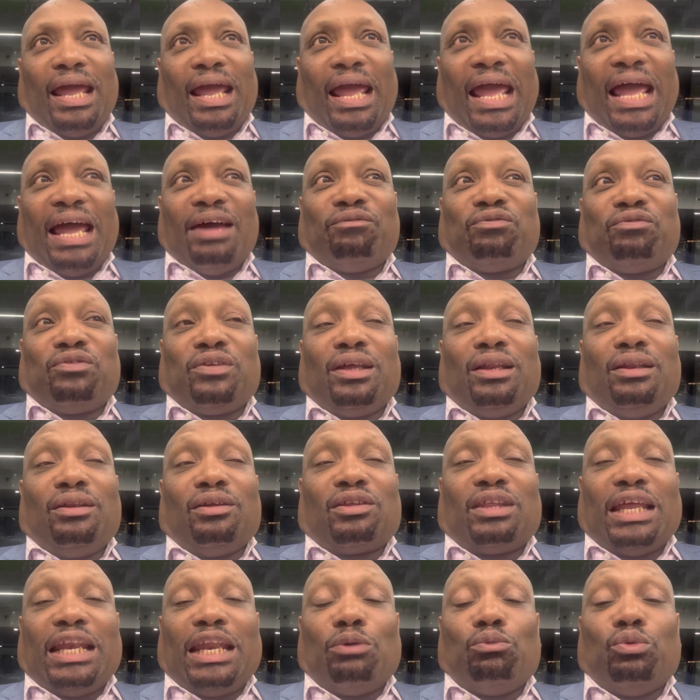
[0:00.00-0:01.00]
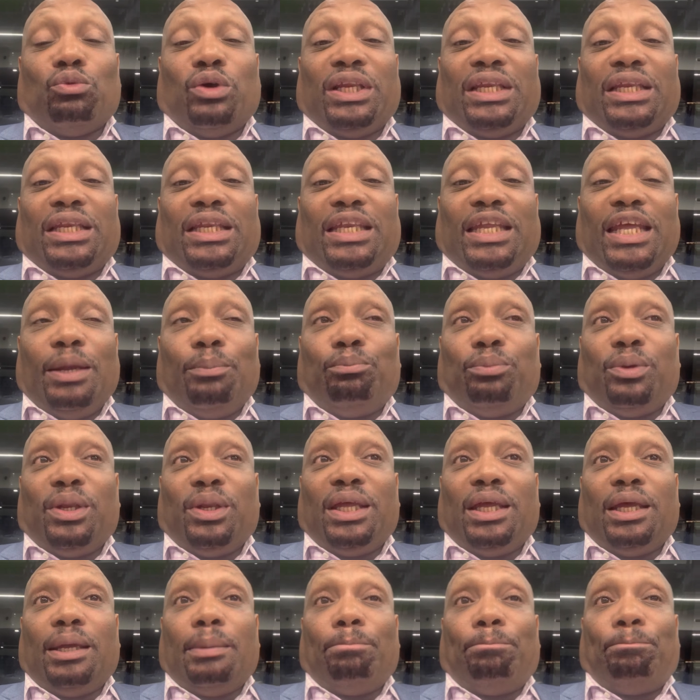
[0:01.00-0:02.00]
after it looks like they were
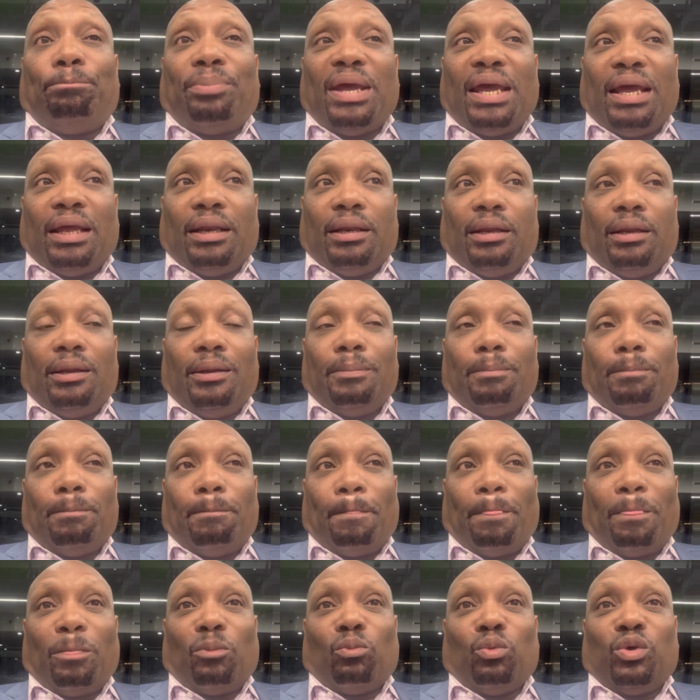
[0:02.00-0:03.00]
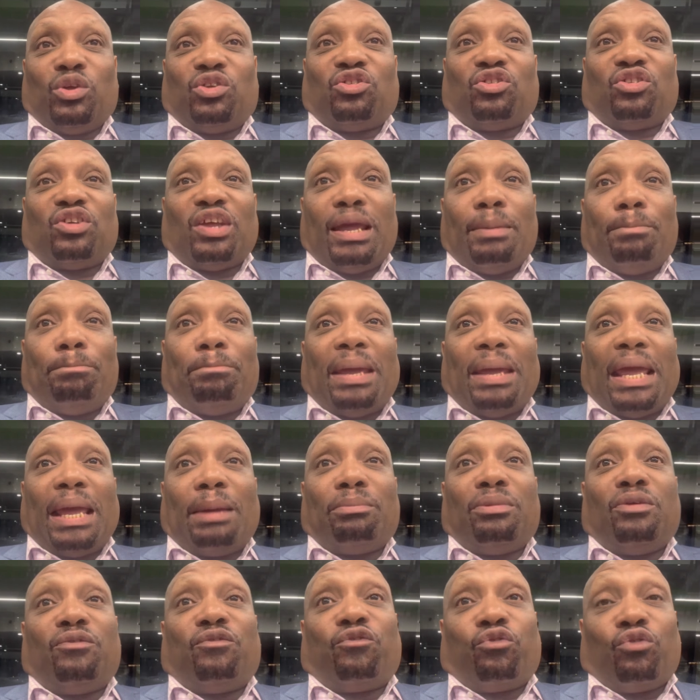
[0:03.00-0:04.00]
deeply in bed with Sam
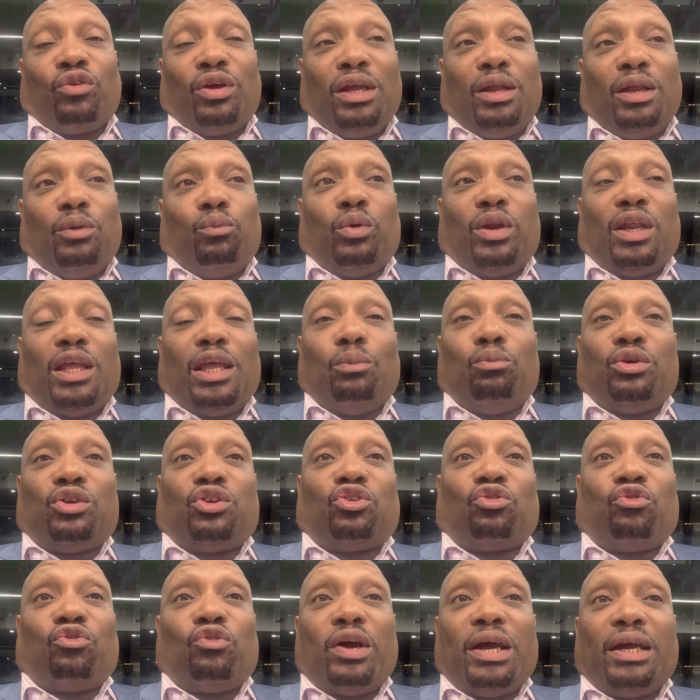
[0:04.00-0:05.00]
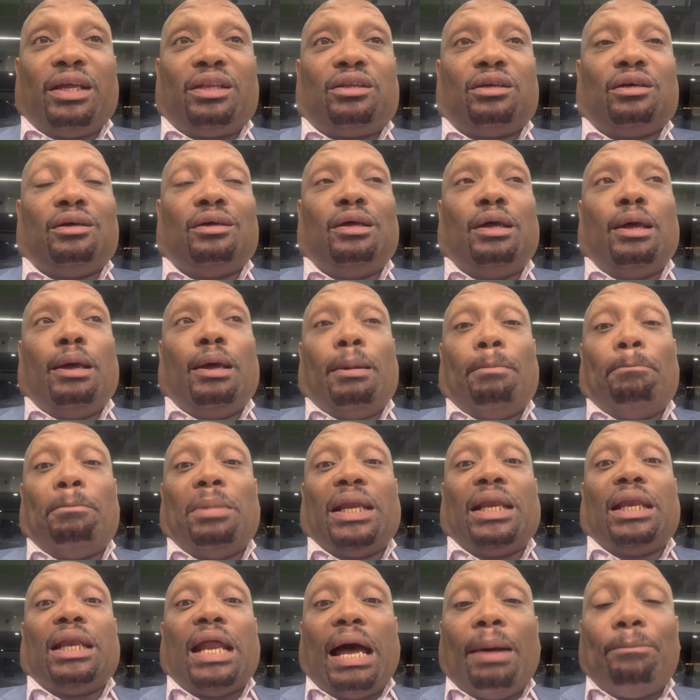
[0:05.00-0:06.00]
Bankman-Fried when he was trying to
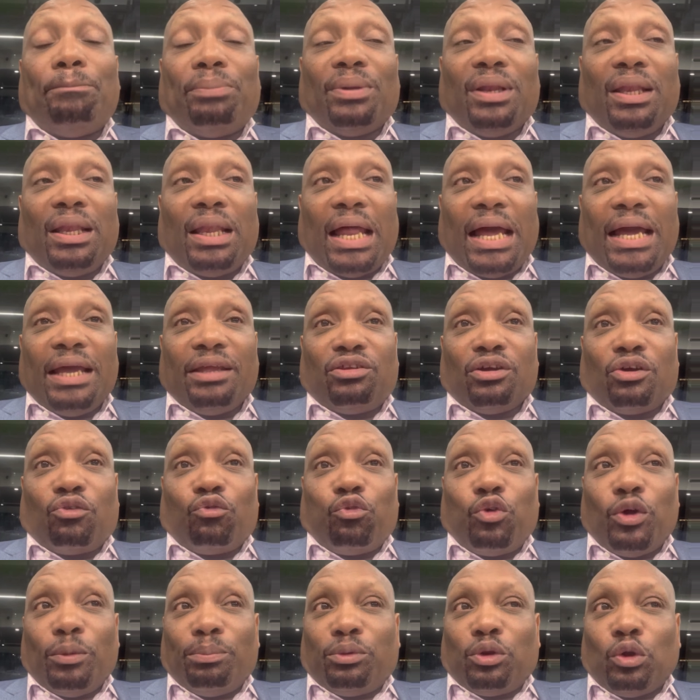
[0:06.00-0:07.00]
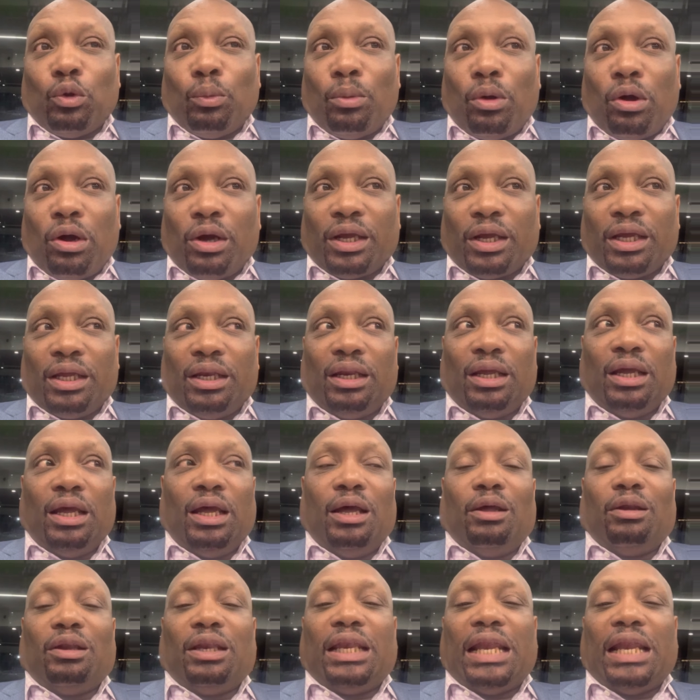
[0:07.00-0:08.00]
monopolize the crypto market,
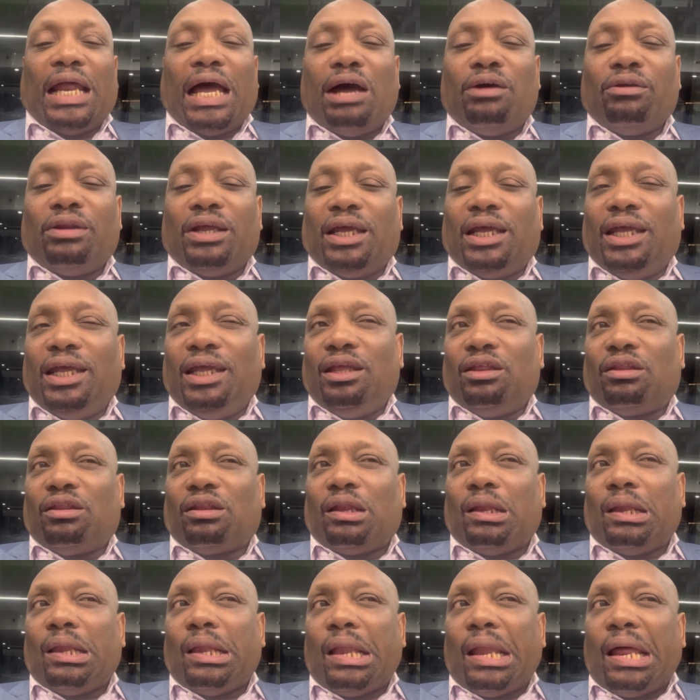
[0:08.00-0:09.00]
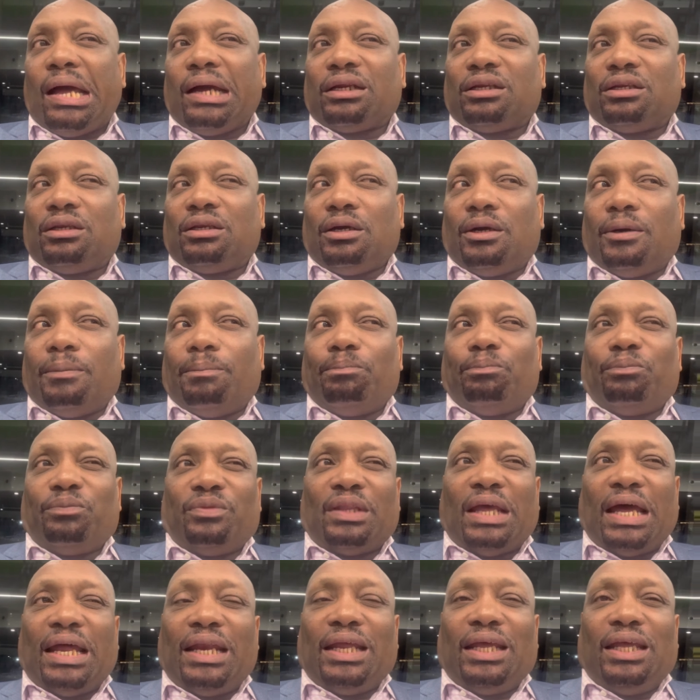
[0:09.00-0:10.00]
now that he's locked up,
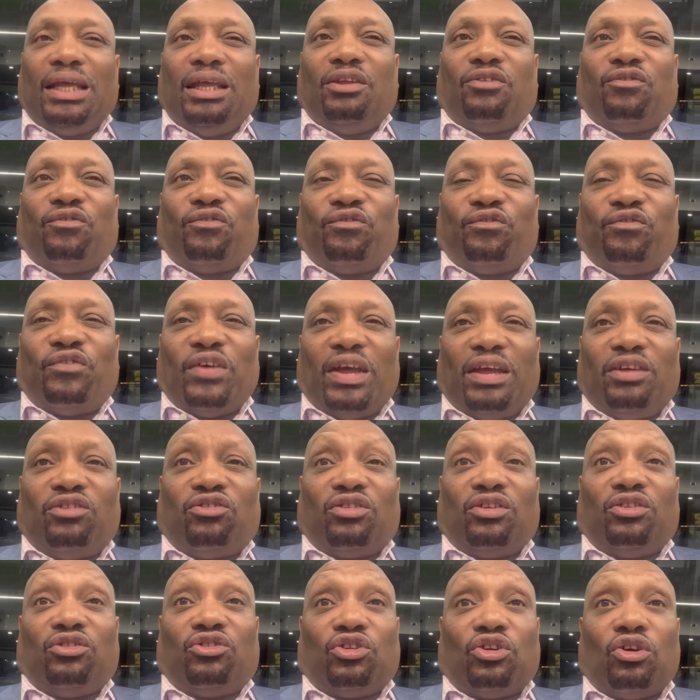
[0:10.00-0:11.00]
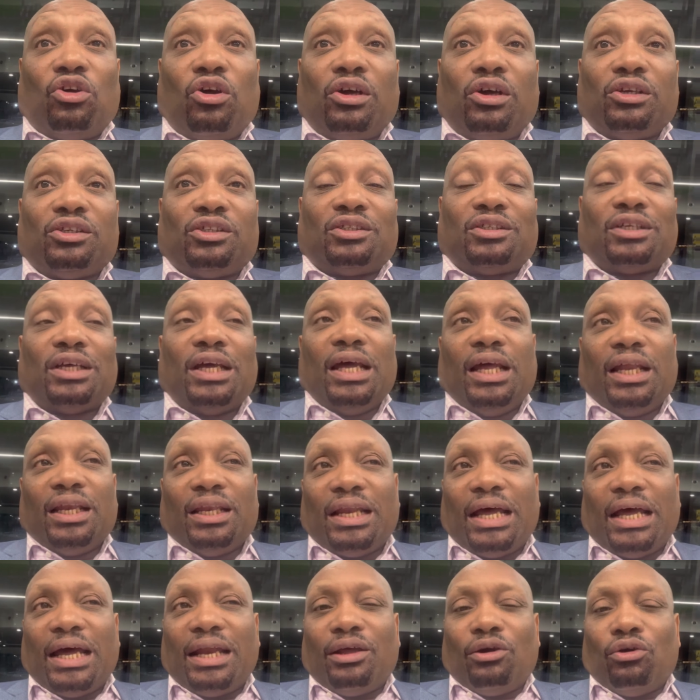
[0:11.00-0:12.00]
now that he's facing charges,
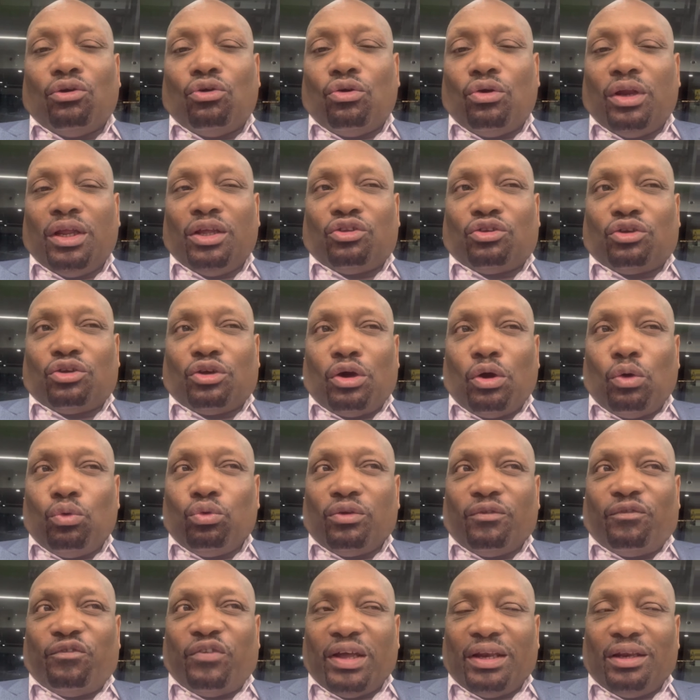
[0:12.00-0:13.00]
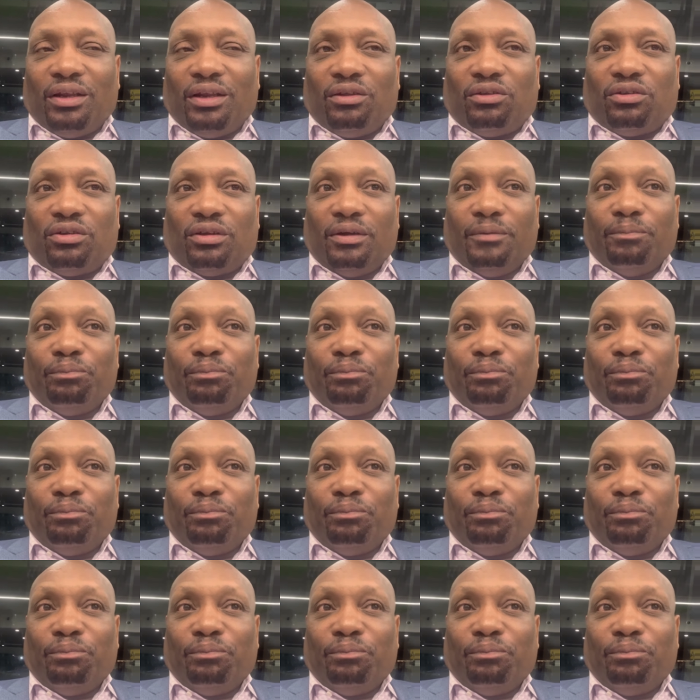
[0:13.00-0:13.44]
now that all his co-defendants